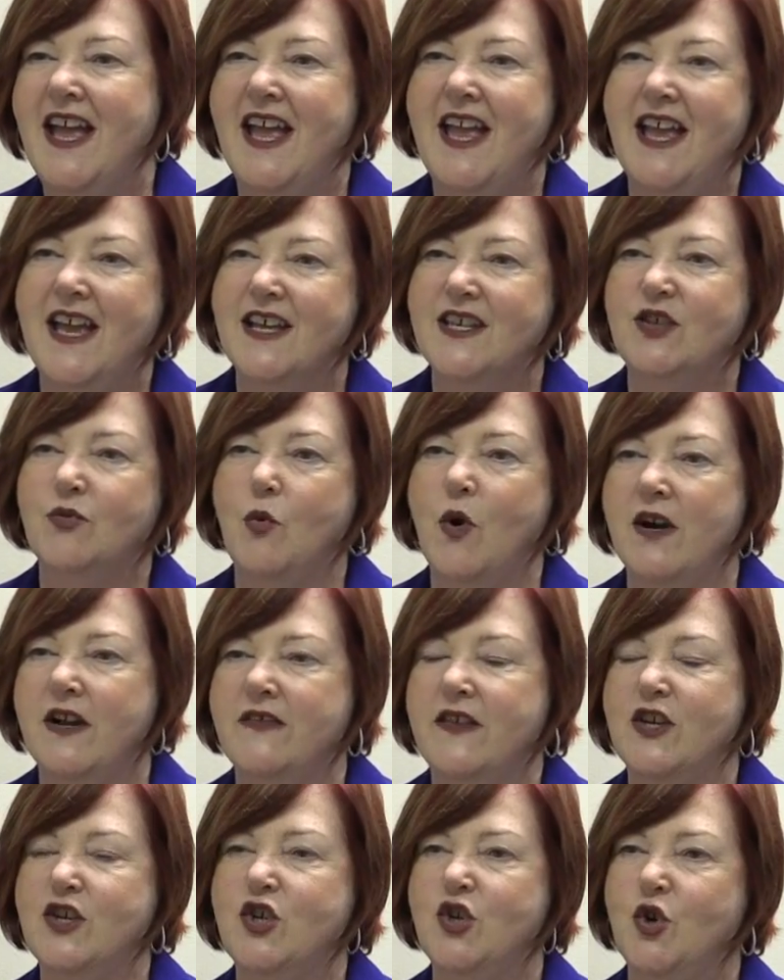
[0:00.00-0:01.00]
is one
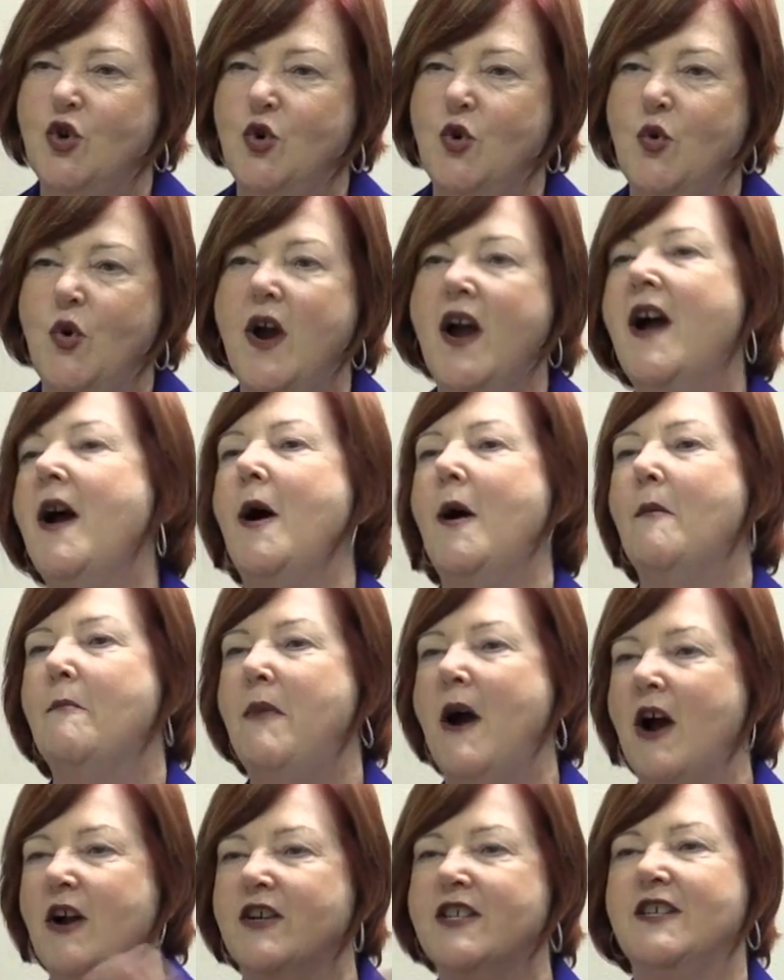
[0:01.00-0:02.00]
of the two
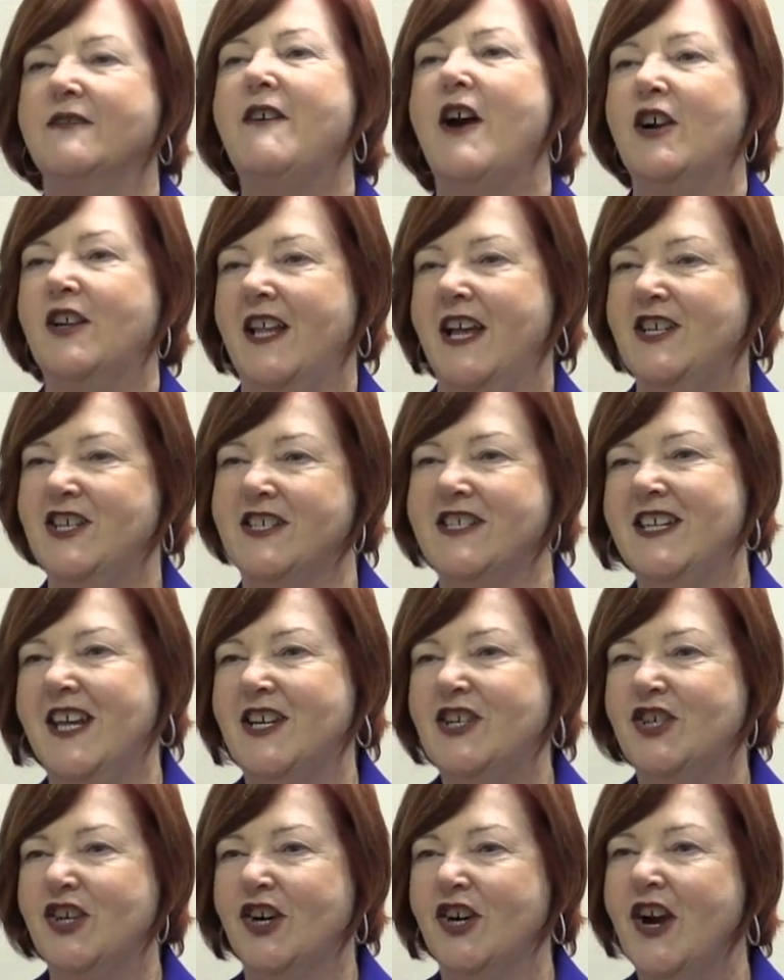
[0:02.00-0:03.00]
parts of our
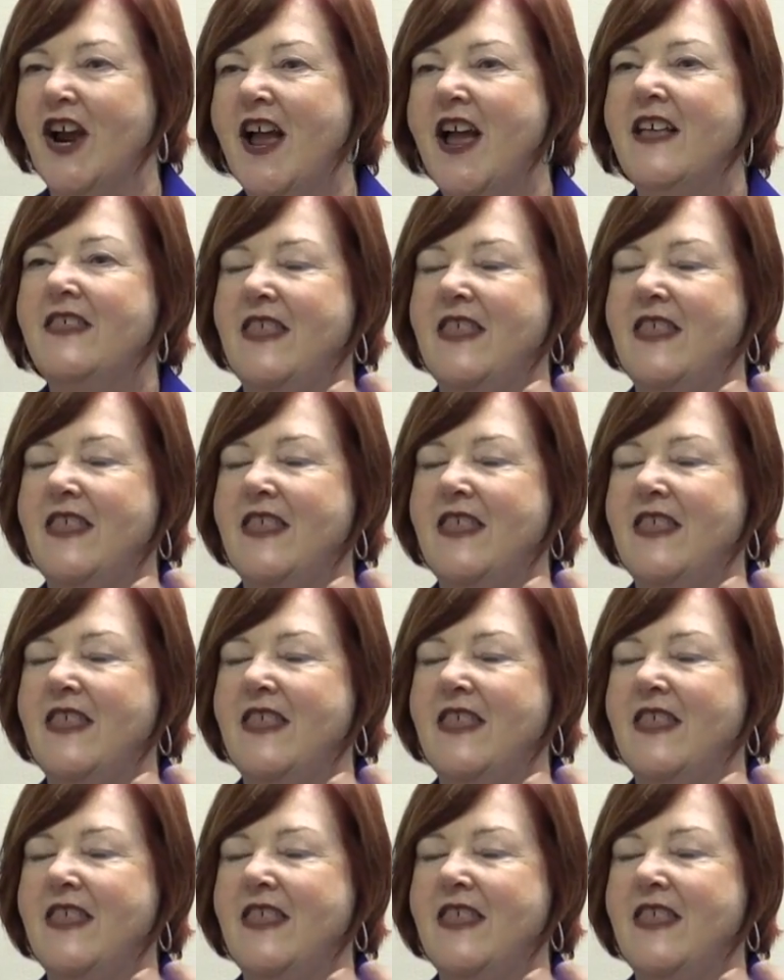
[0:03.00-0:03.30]
legislature